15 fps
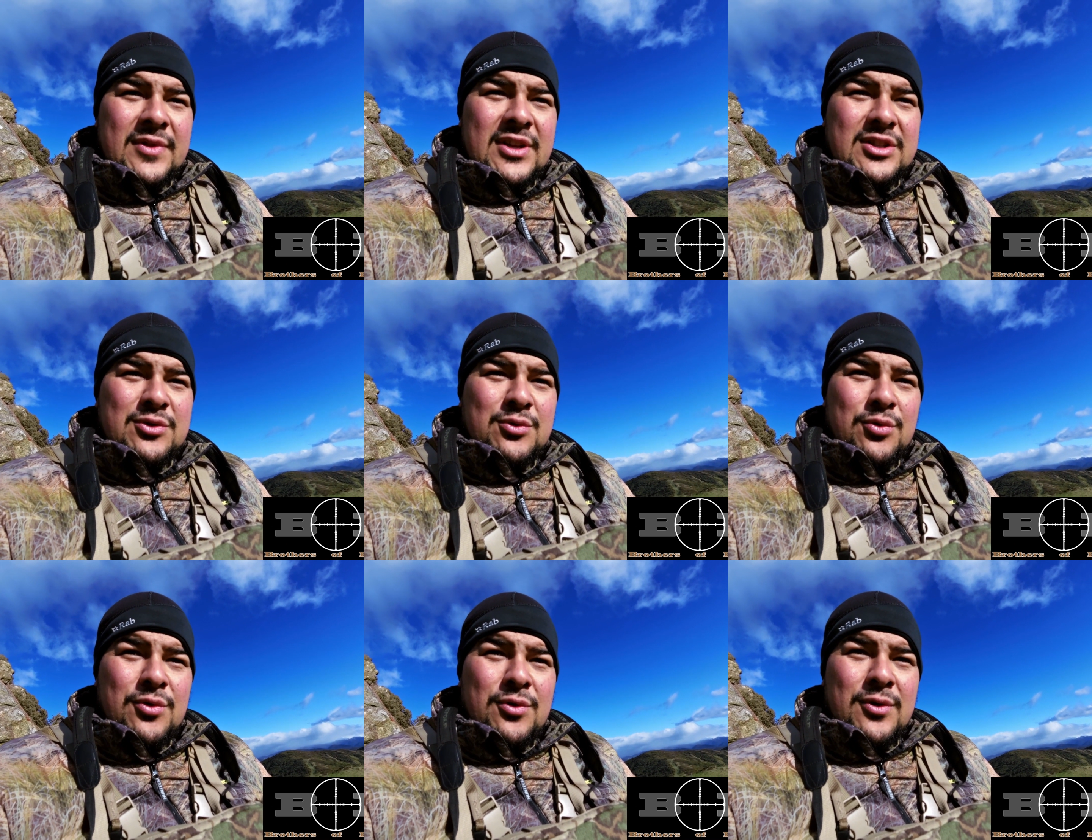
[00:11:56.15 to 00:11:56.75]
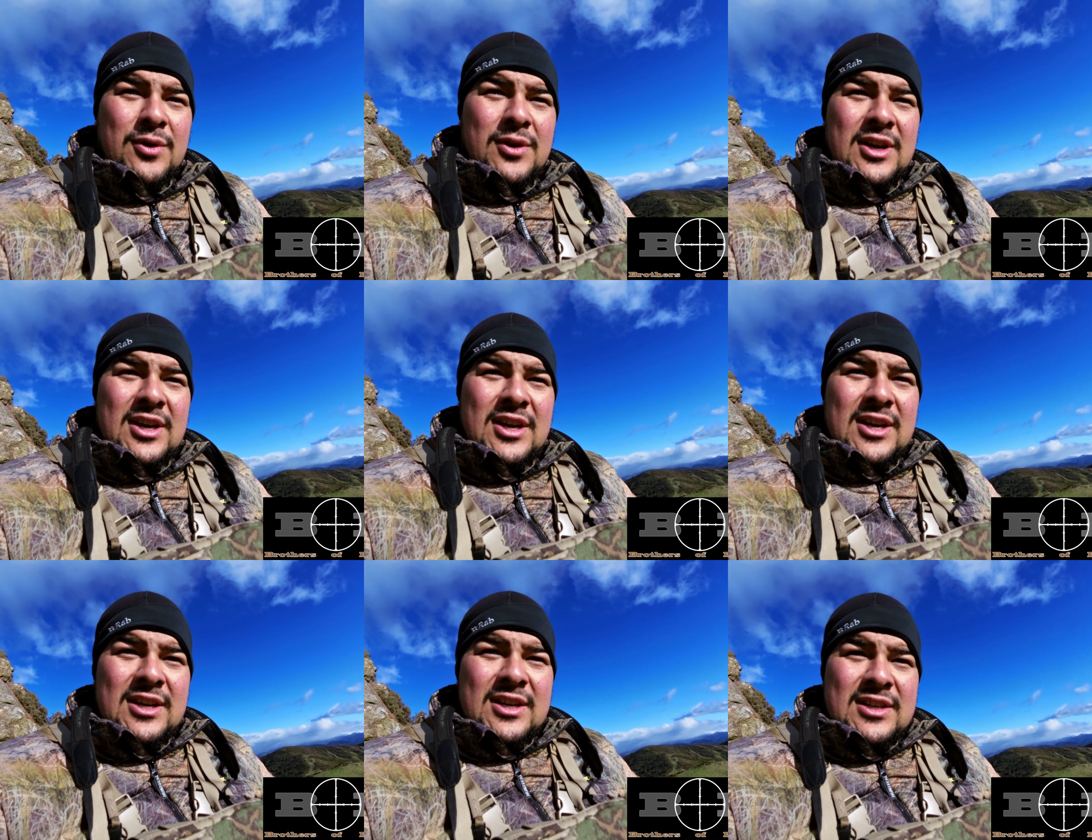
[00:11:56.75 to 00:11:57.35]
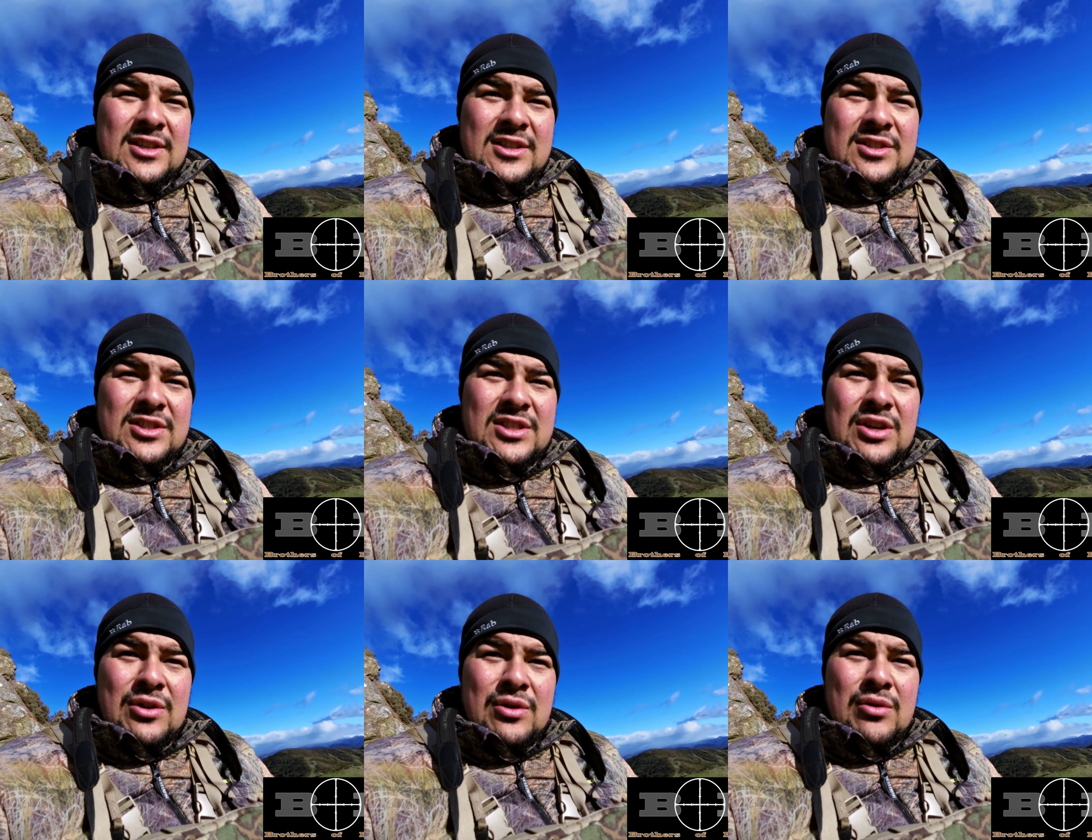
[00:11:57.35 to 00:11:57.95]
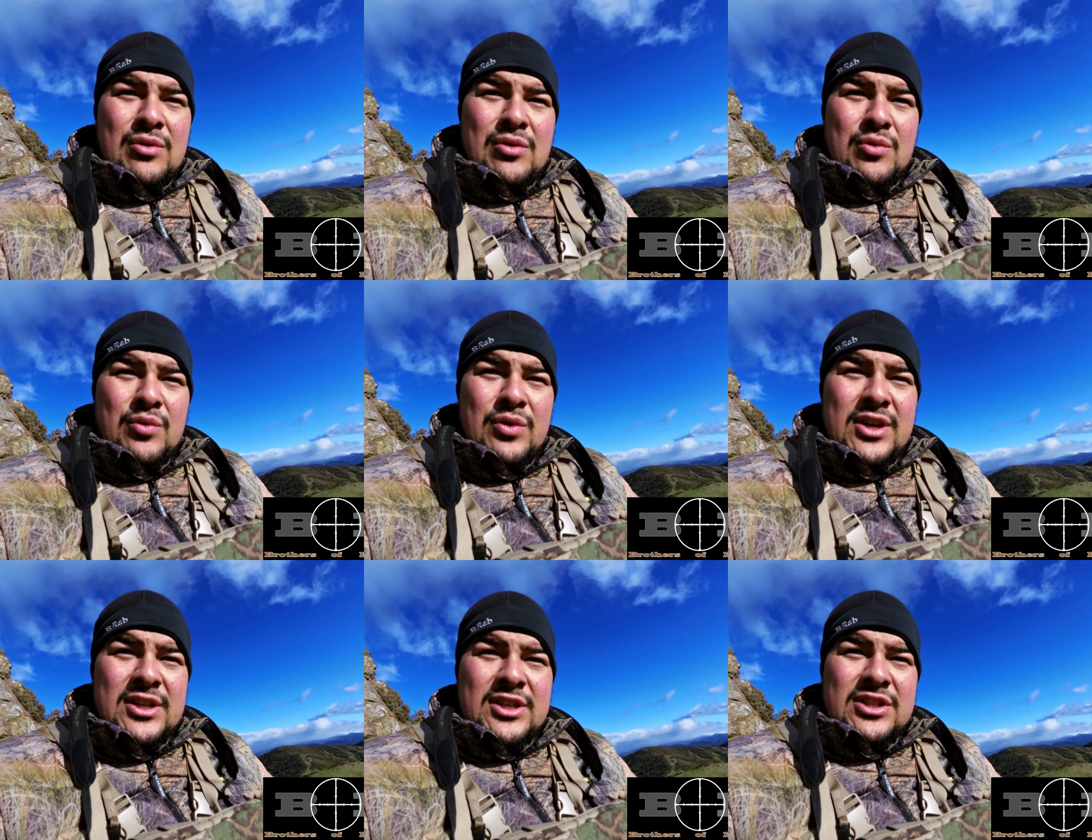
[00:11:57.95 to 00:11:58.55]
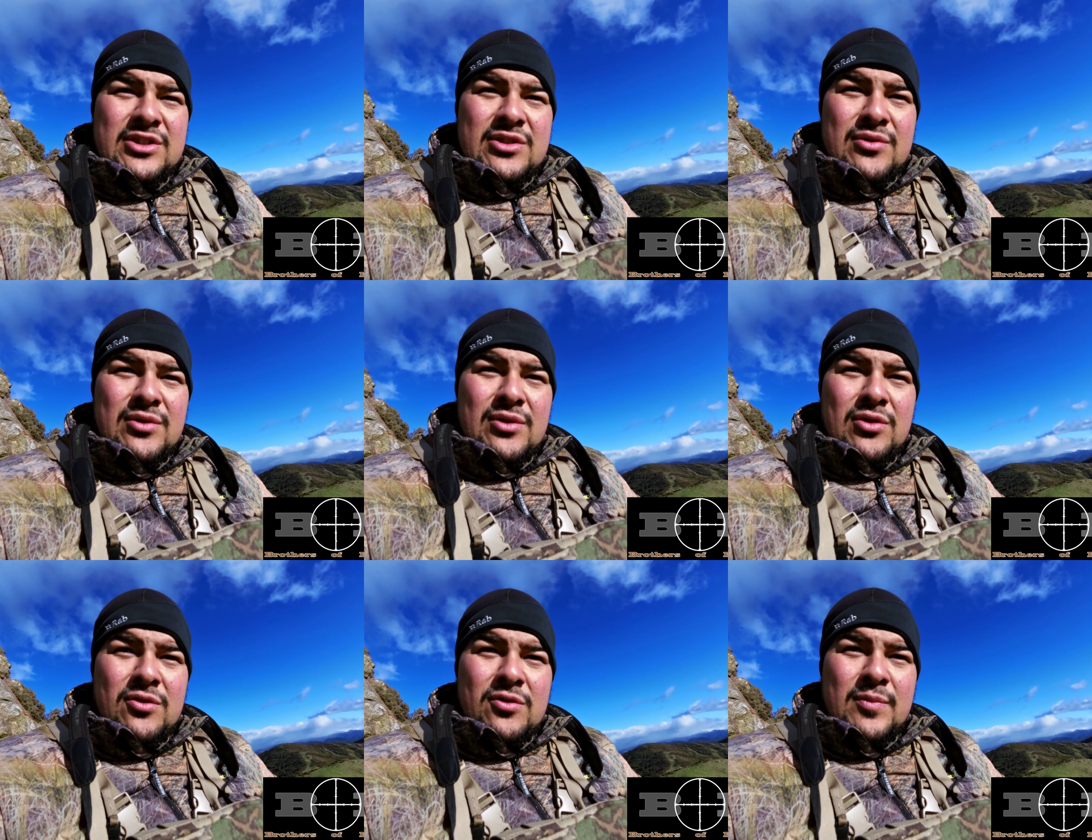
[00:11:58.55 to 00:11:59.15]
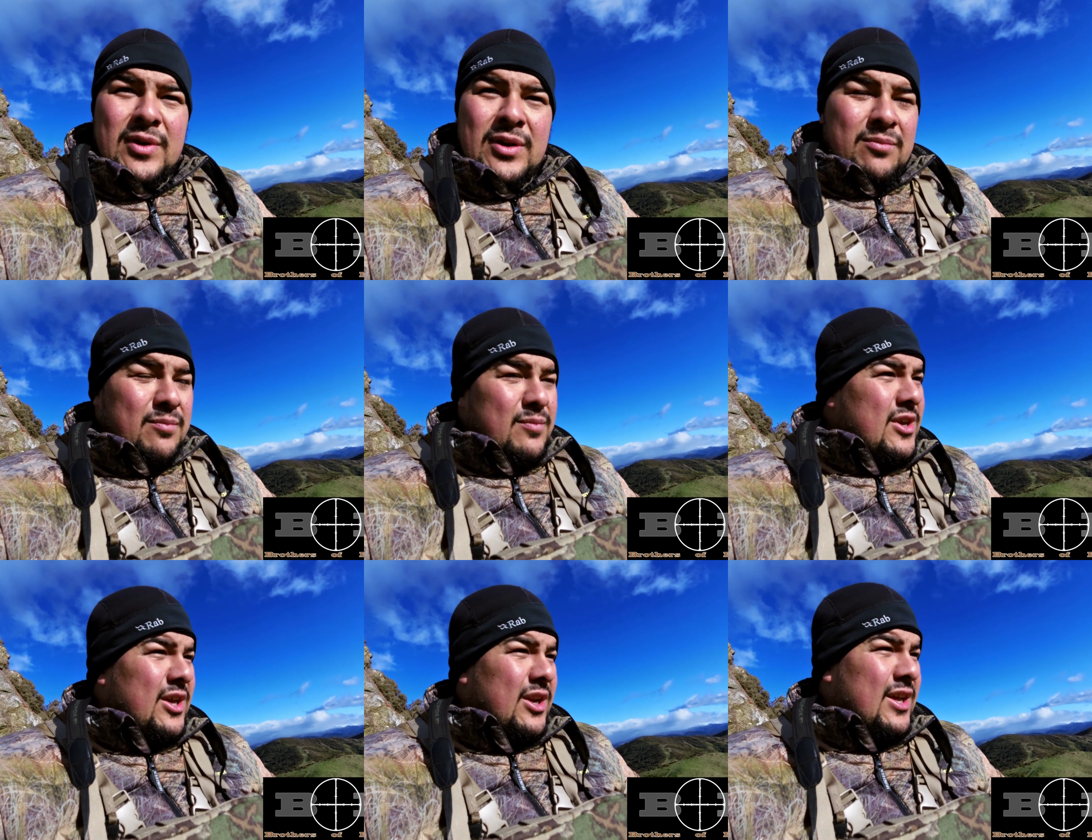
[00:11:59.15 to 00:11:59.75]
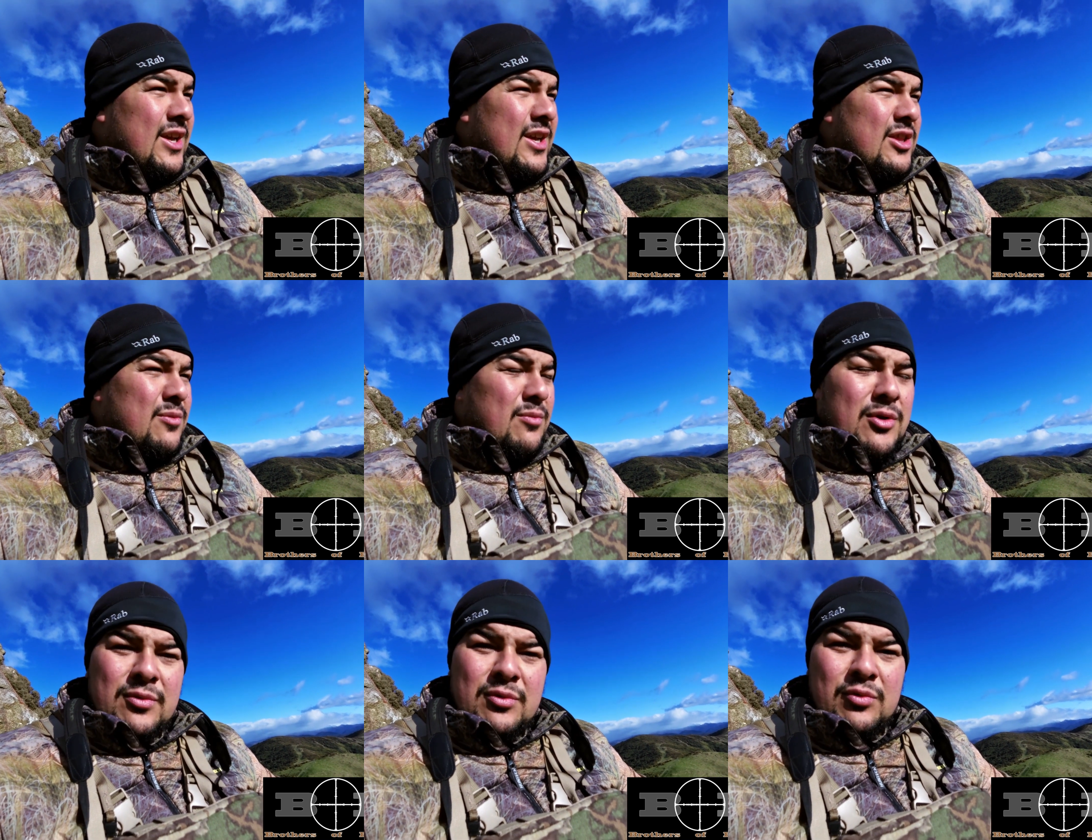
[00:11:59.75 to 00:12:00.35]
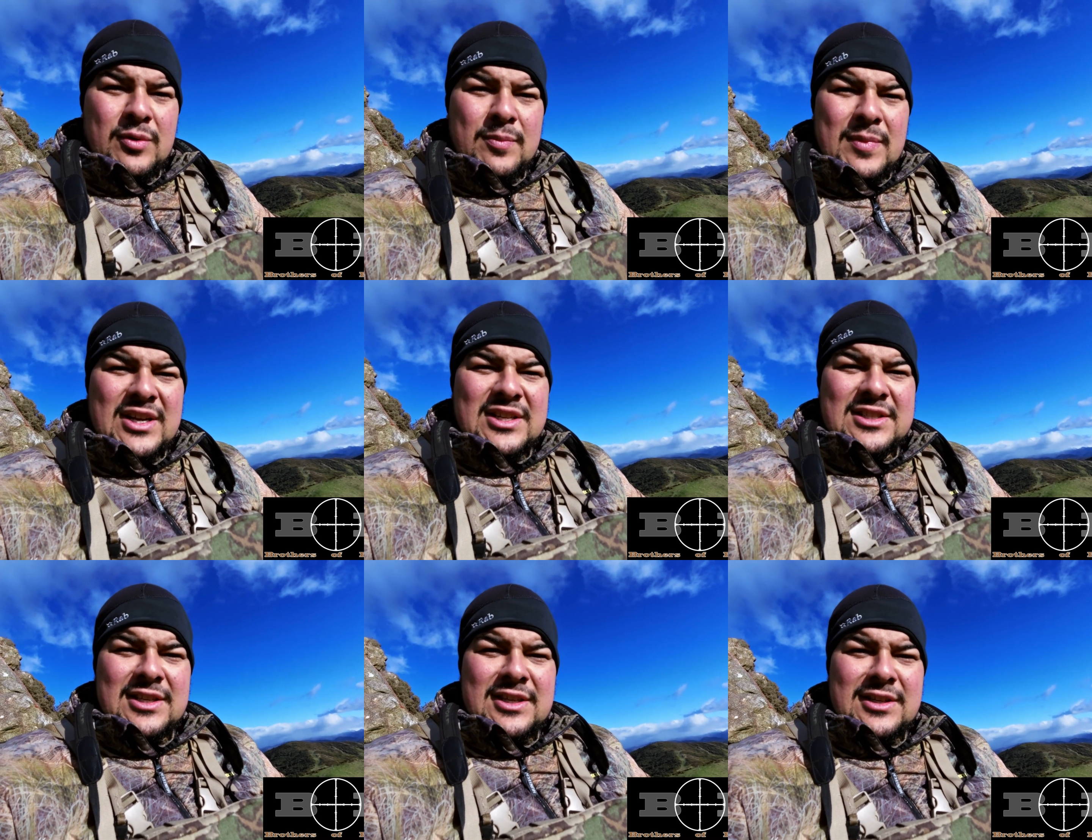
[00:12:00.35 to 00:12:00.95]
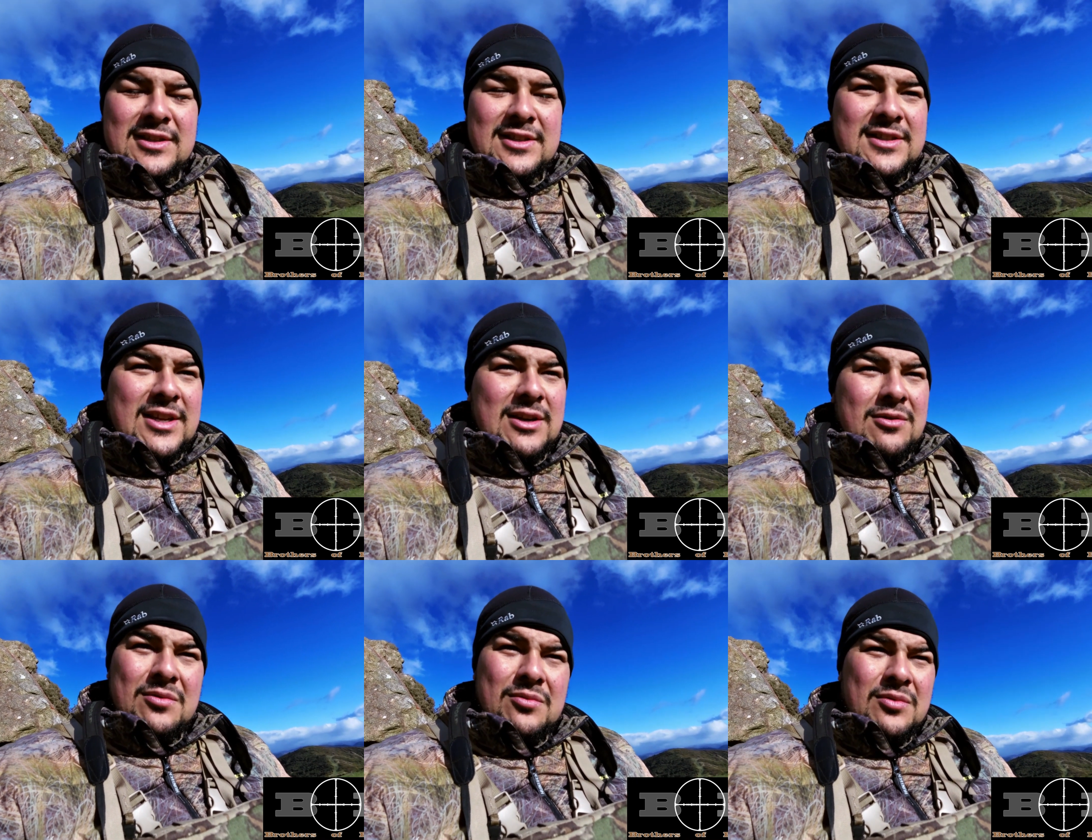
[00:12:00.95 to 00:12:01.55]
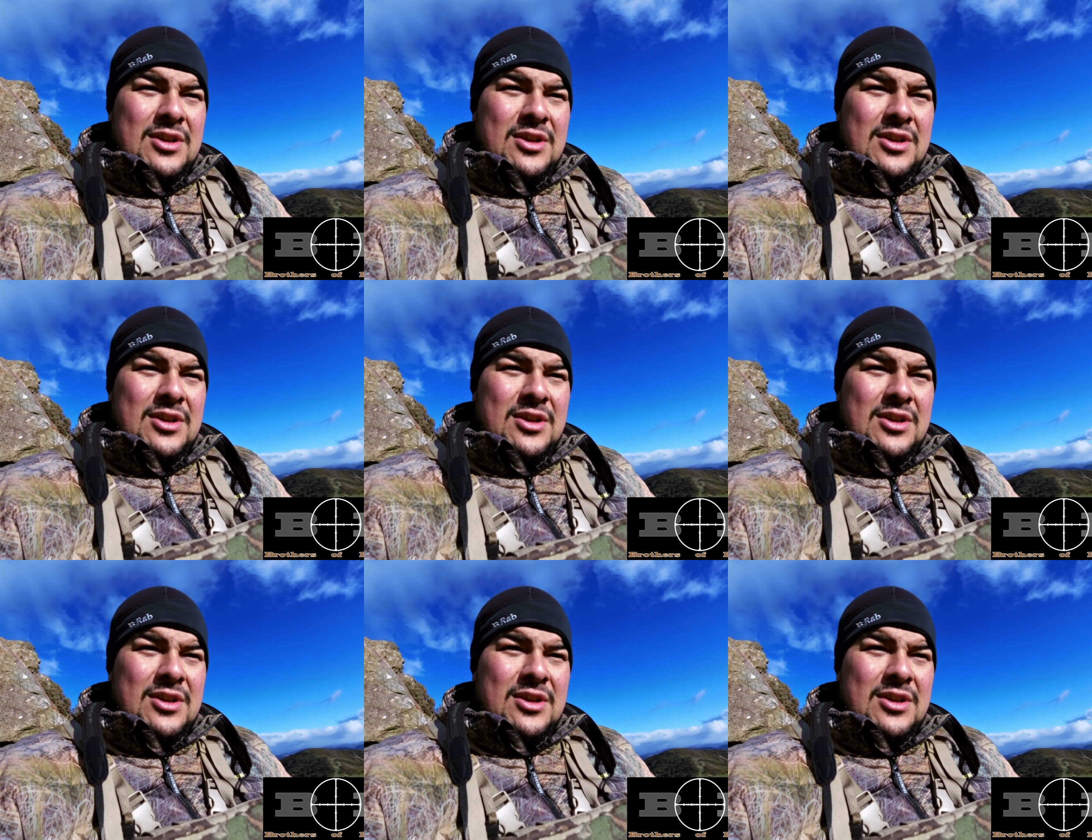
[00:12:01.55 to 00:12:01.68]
That's all good. So we're just on the look, but man, at the moment we're basking in the sun,